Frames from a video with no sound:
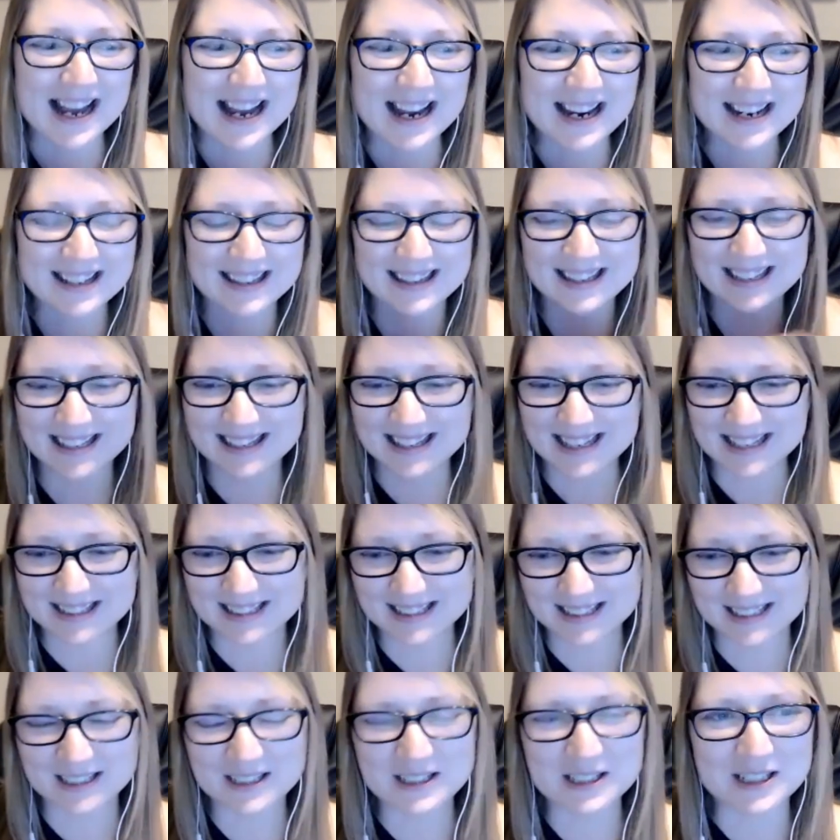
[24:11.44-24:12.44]
I think
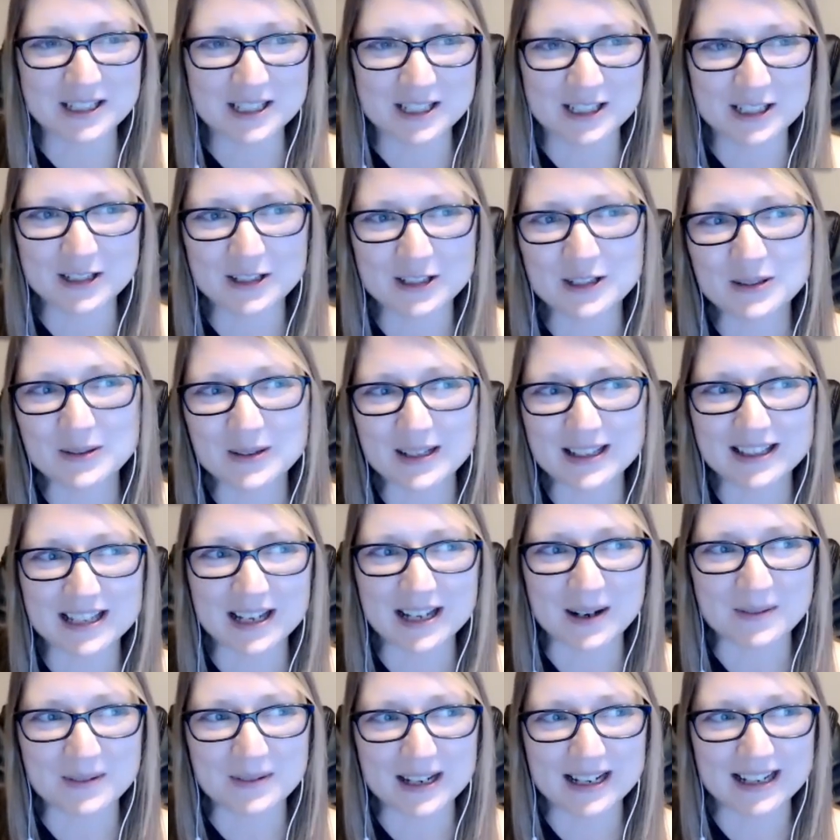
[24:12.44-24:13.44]
that's good to do it
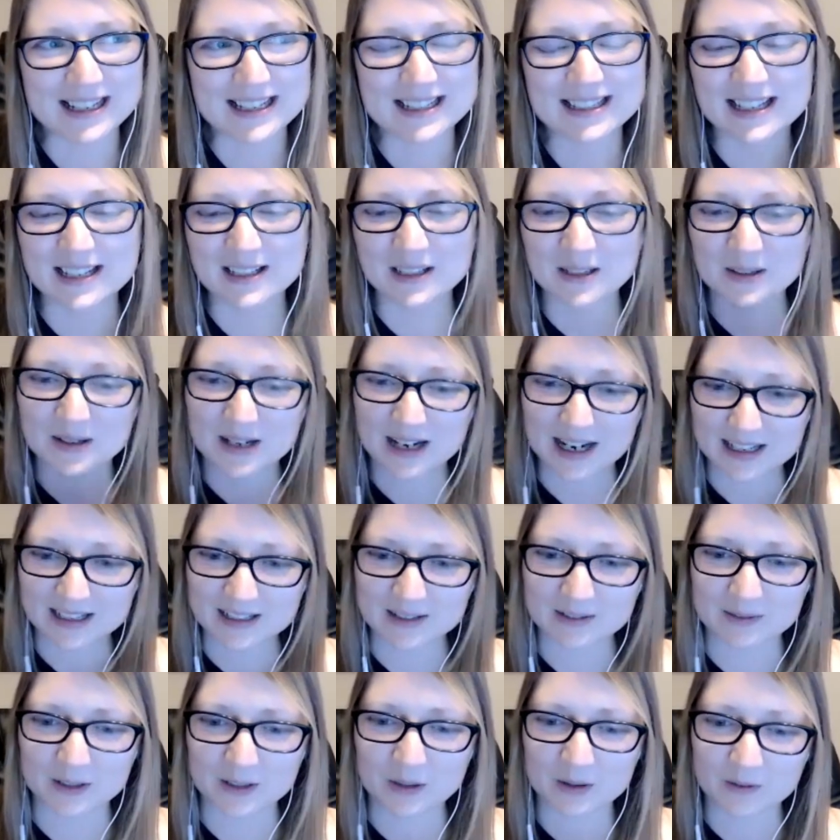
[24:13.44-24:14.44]
that way, because then you kind
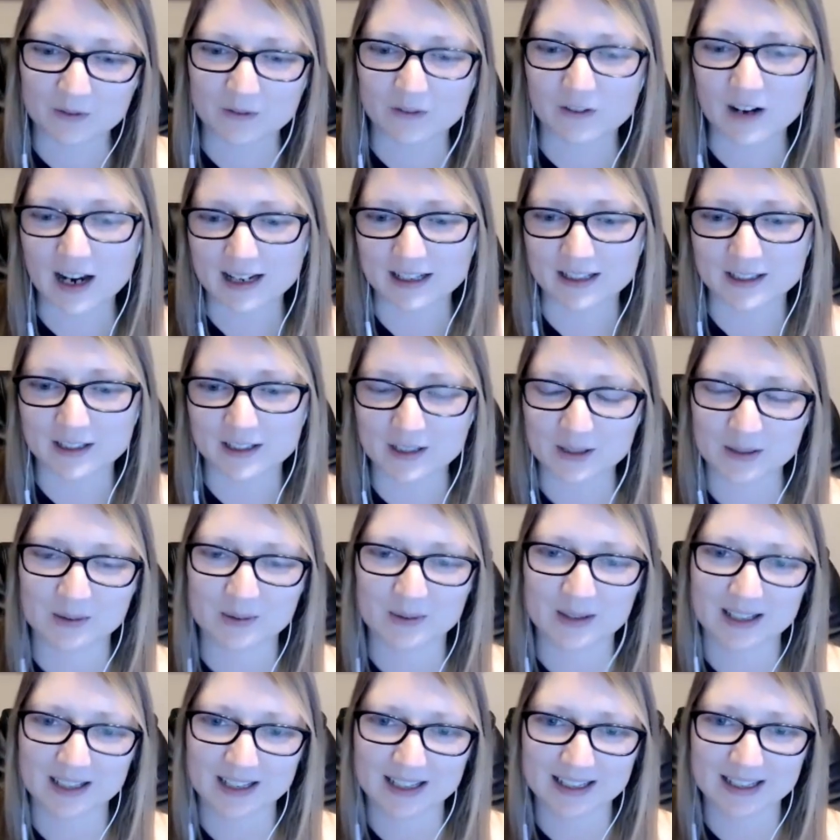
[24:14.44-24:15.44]
of, you can fine
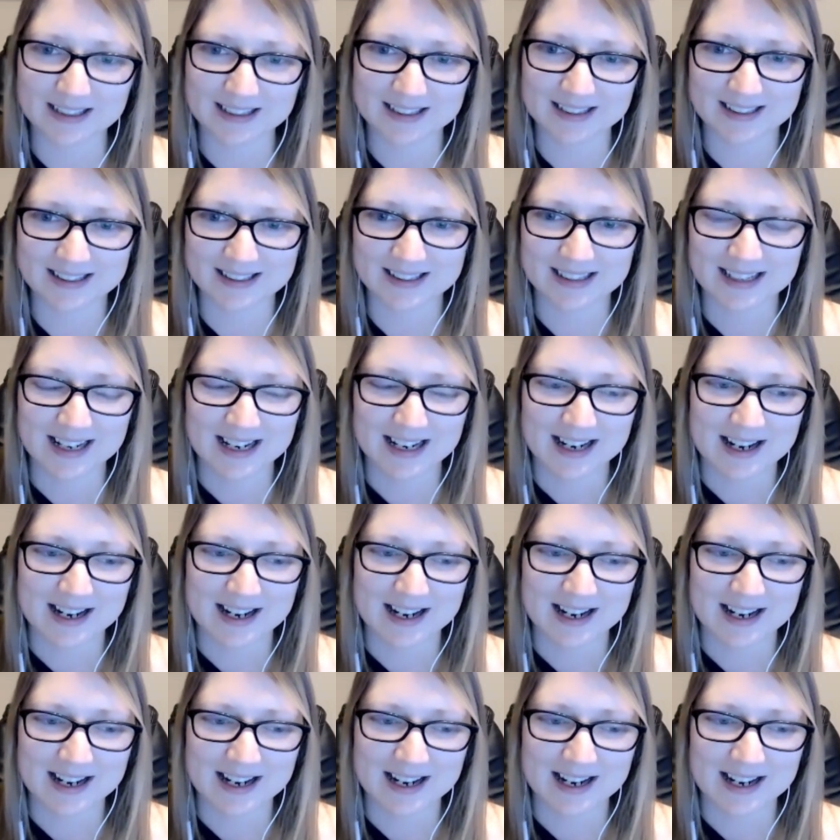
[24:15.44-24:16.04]
tune things.